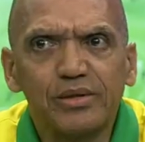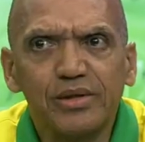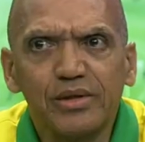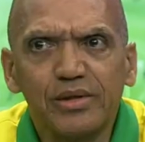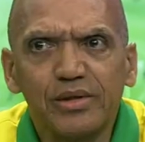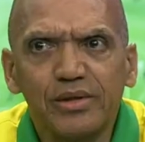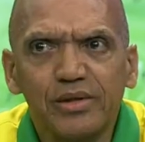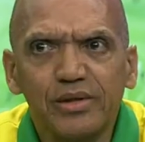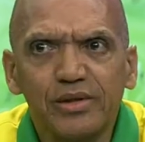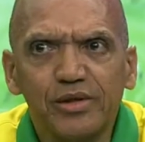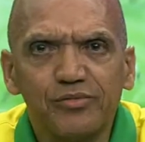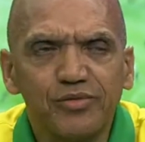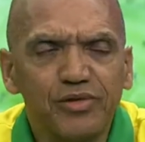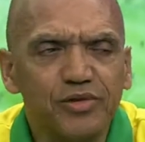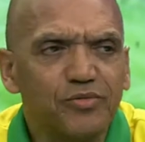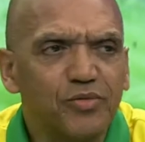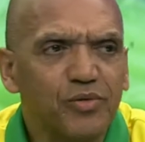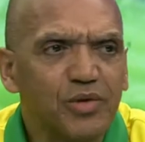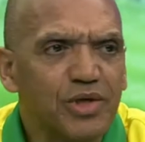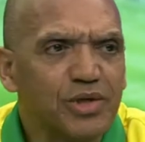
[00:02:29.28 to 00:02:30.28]
Uh, even
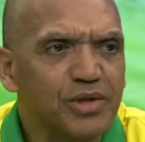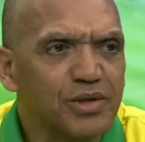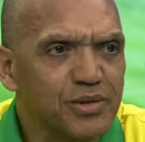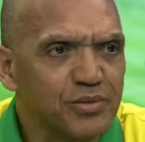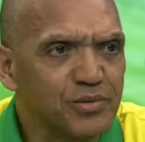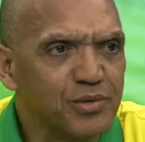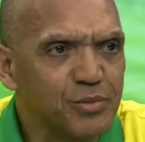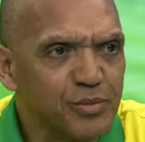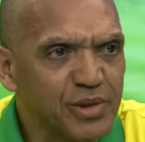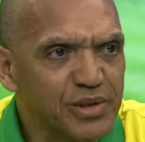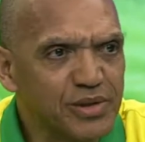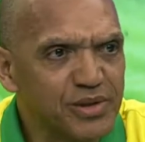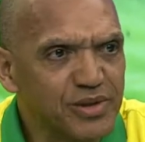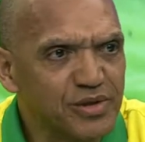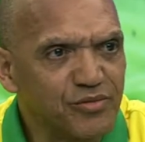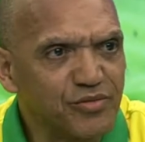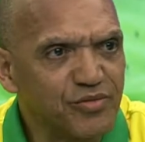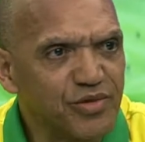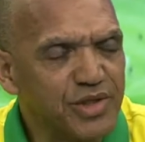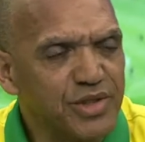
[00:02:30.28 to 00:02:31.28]
if we are in a
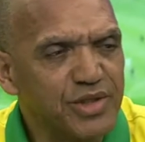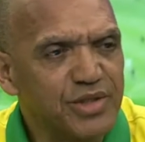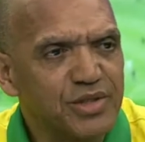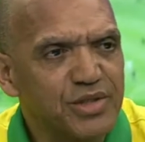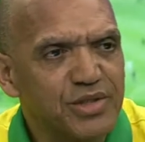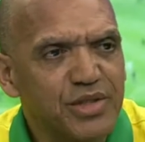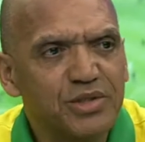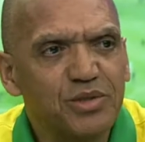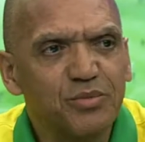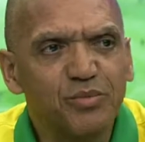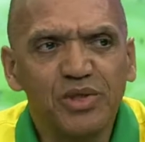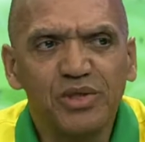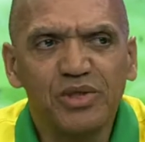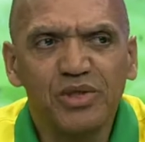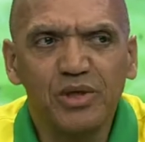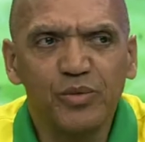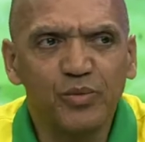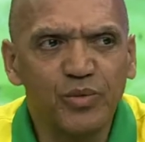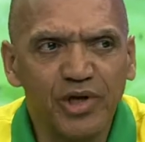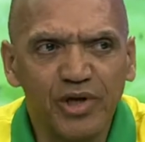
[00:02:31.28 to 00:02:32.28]
rebuilding phase, it doesn't mean
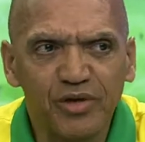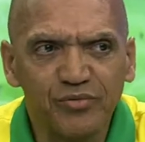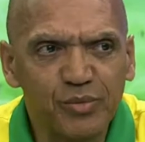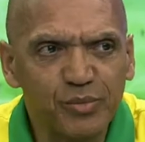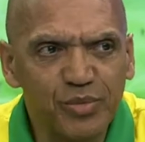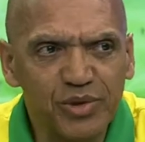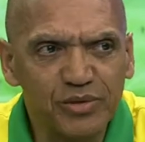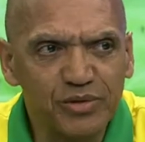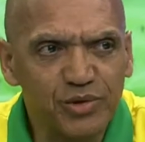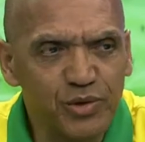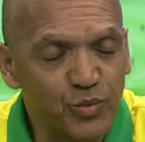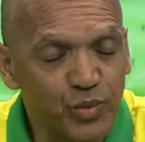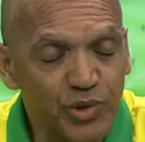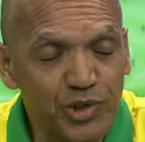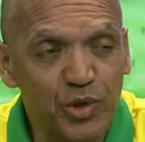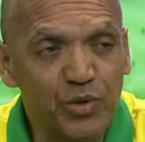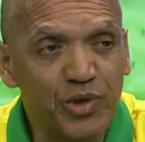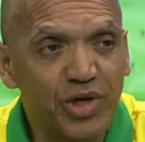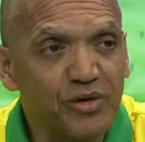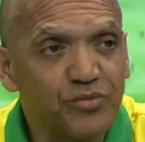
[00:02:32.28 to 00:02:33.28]
that we haven't that we
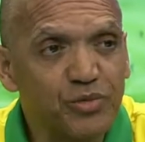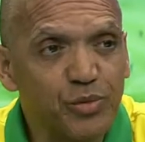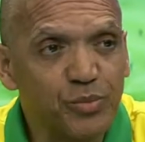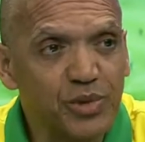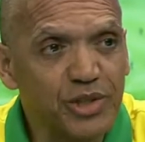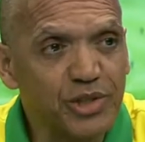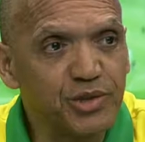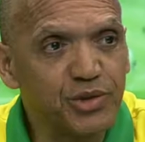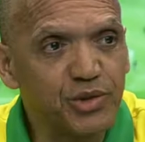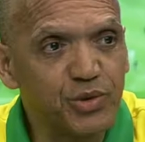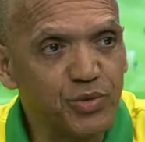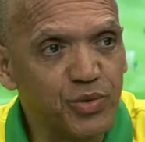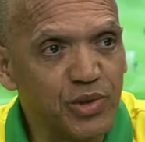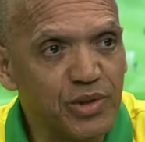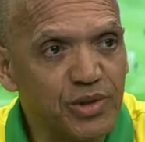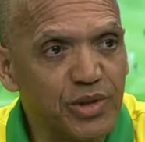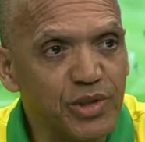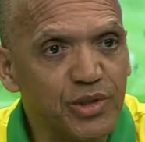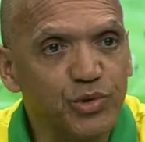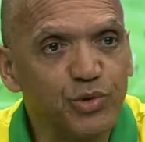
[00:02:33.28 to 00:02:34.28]
don't have to play to
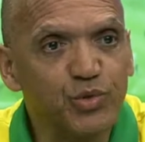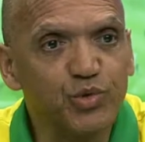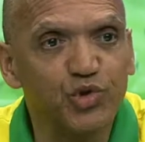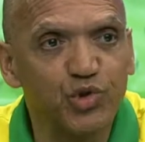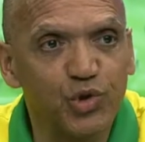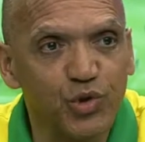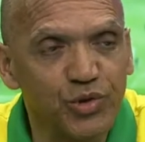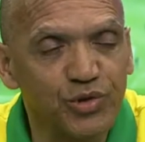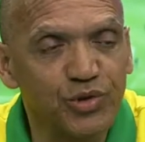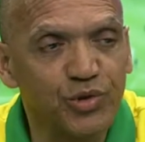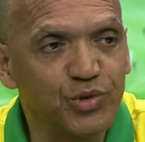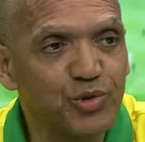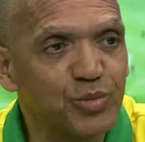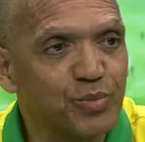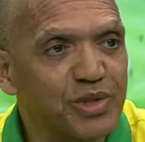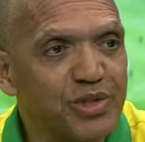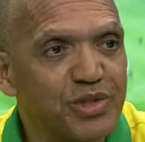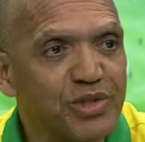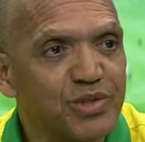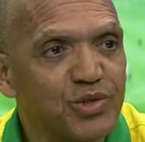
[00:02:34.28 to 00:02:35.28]
win. And you saw those
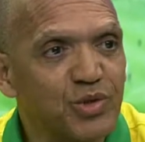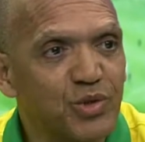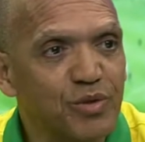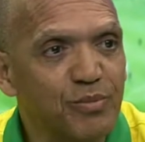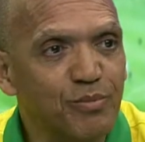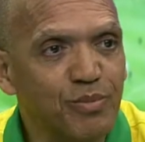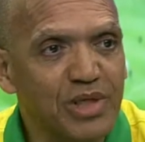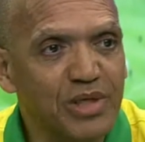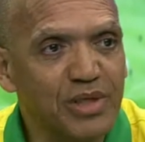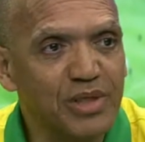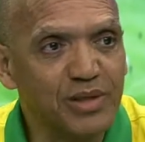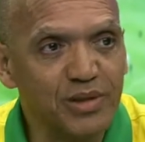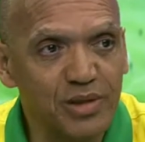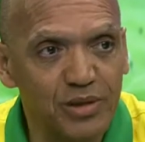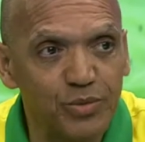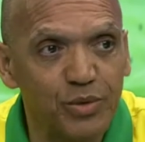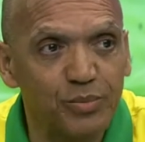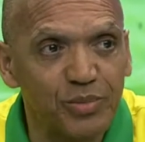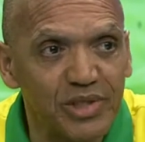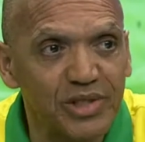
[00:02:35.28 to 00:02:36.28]
players on Monday; they
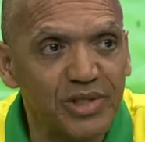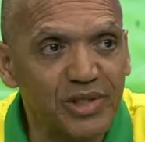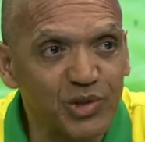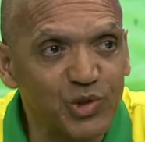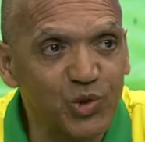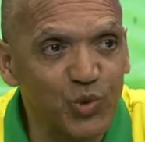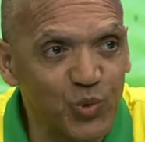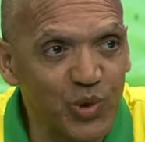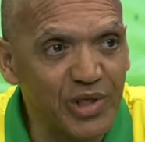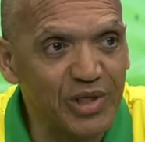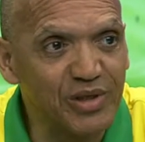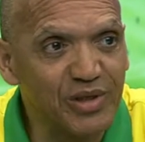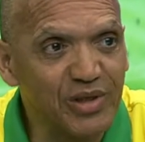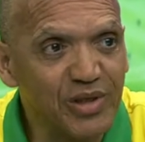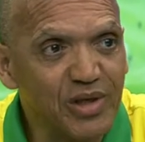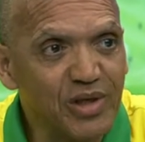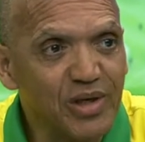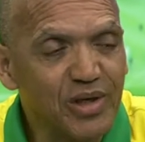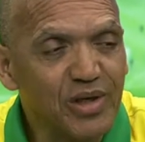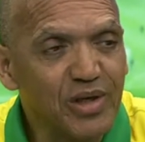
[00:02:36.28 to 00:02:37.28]
were playing to win.
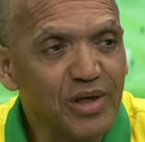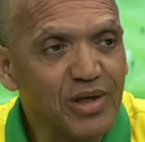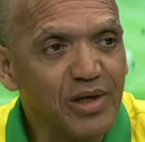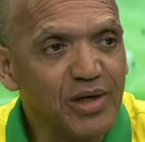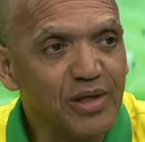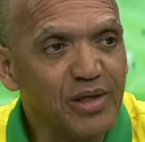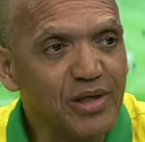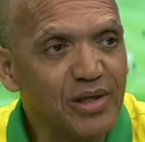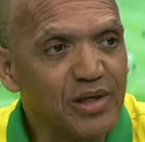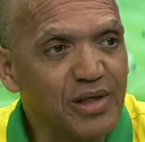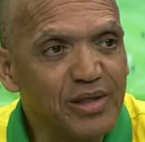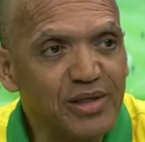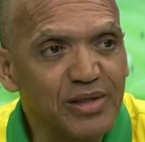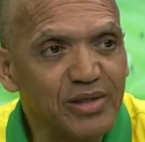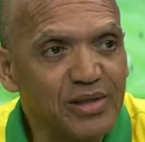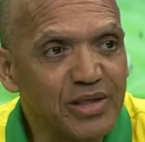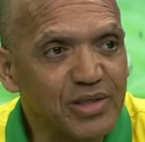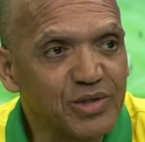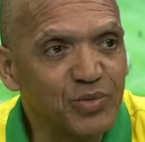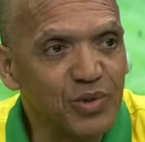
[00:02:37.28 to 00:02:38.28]
Mm. And, and I
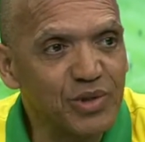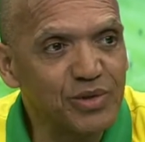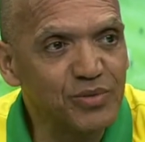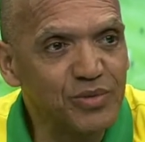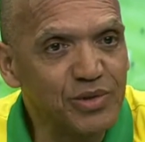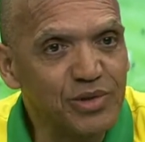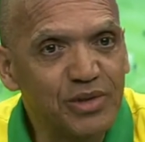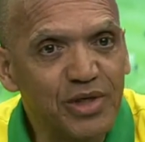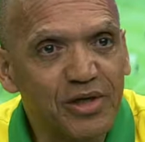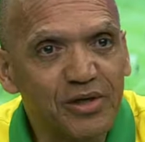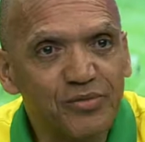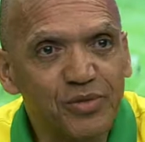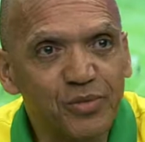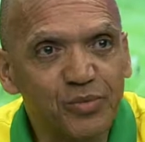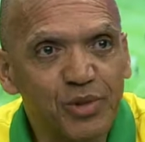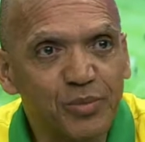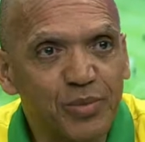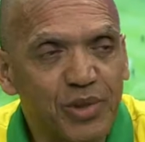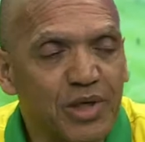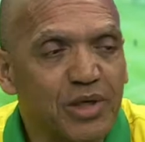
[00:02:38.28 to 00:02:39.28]
think that's what we have to
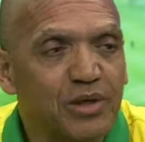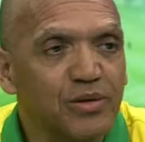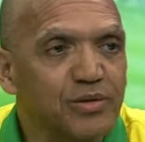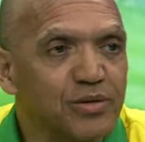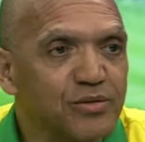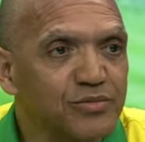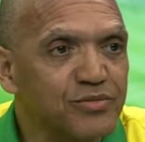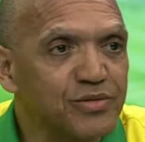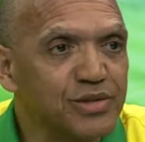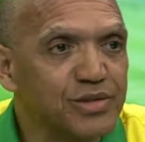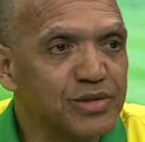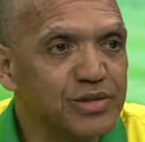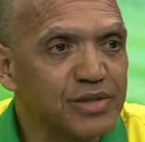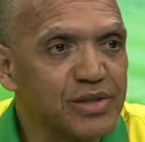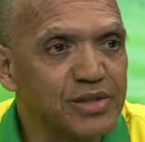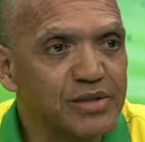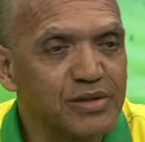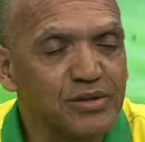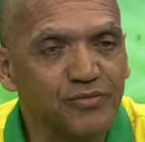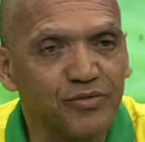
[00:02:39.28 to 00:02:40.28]
be proud of is
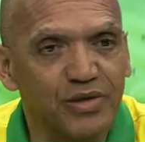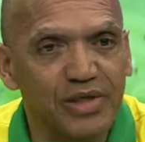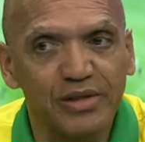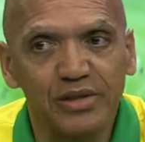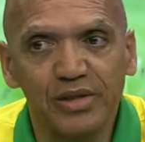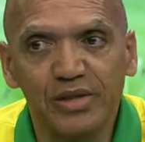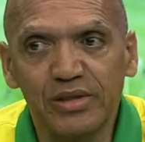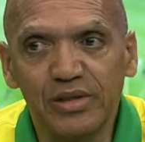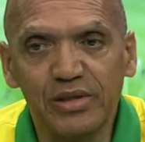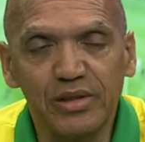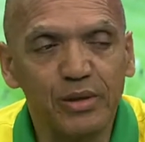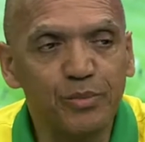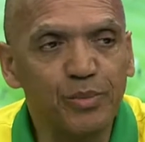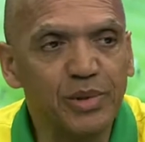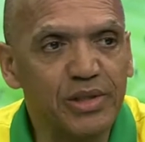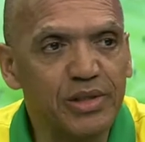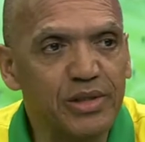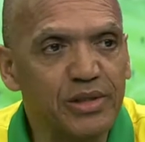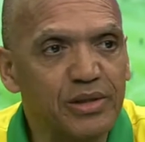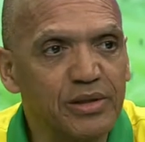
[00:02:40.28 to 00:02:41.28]
the fact that they are
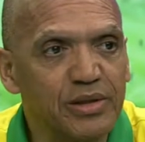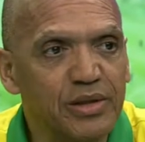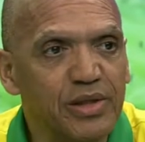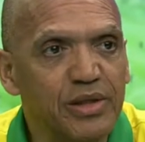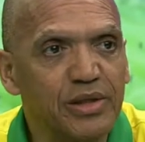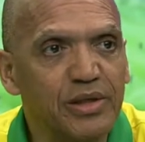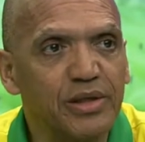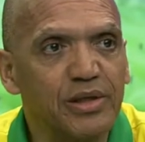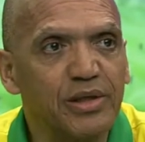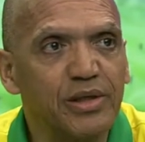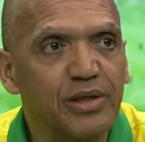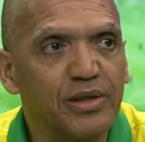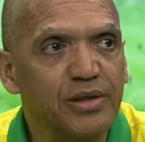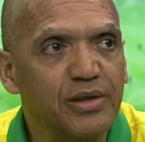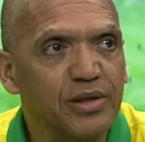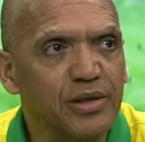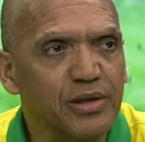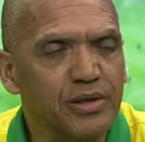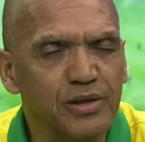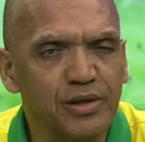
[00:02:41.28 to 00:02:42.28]
playing there
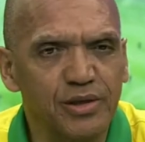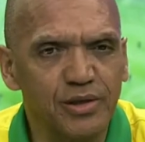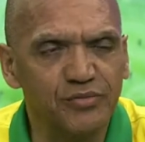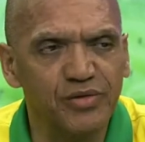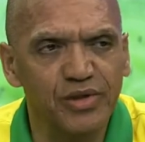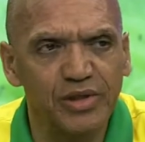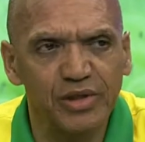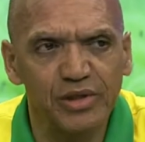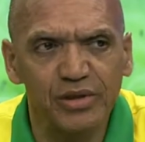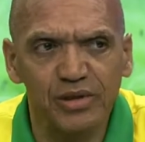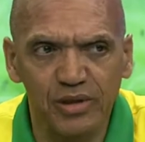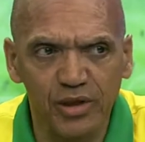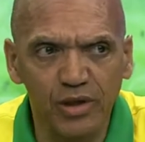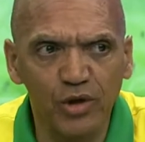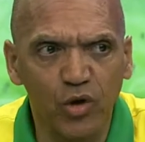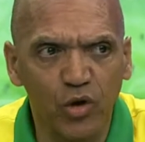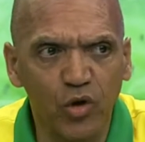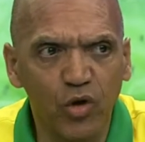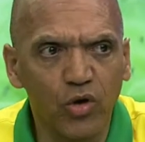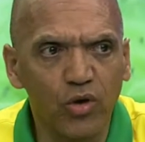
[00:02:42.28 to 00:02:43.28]
and, and giving it their
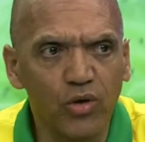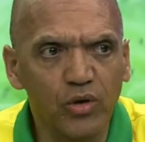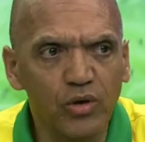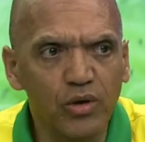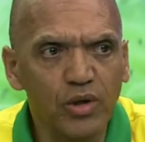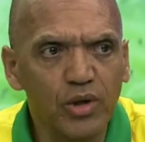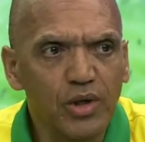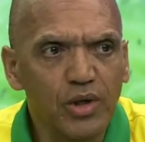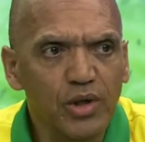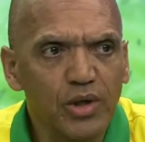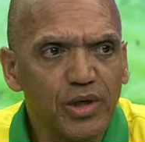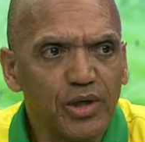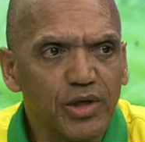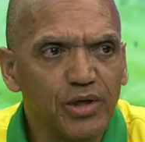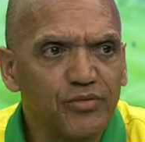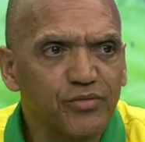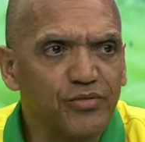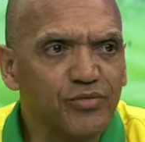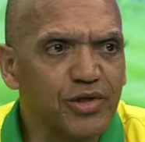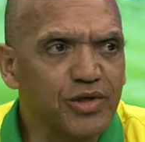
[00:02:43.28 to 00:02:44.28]
all
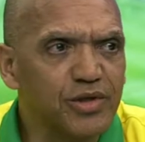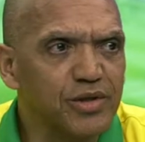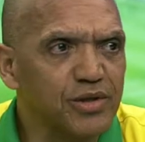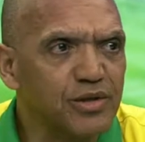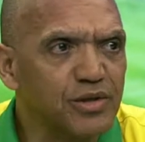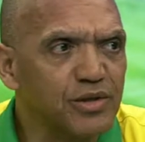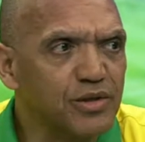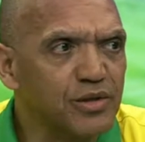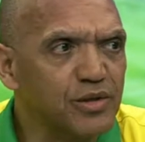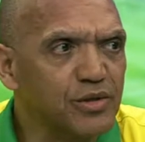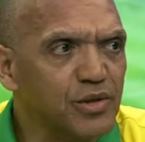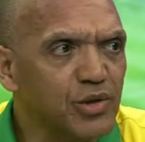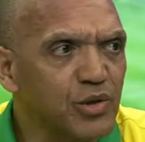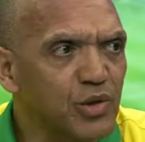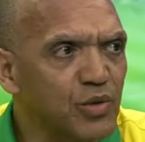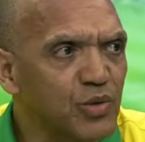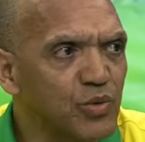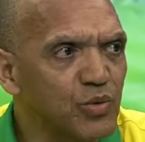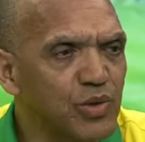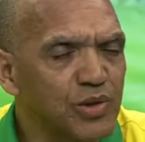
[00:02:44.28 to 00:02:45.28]
if they, you
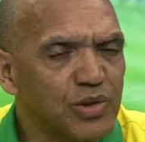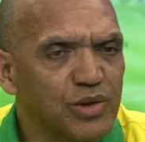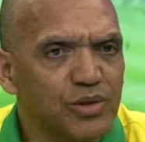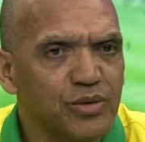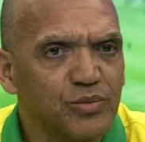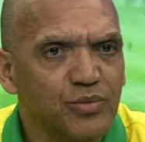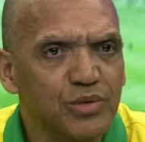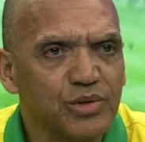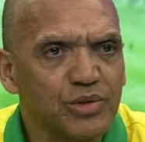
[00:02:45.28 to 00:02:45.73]
know, were, were